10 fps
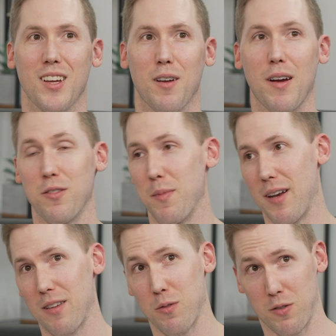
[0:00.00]
All right, so my
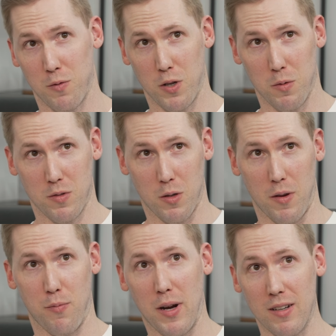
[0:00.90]
next question for you. So
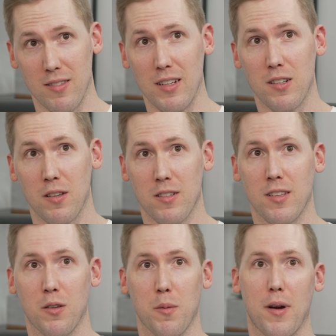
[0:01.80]
if pregnancy does
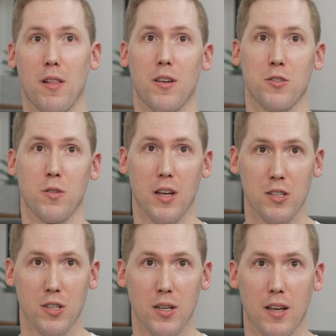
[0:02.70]
accelerate biological
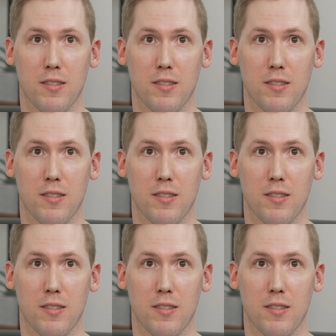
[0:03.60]
aging,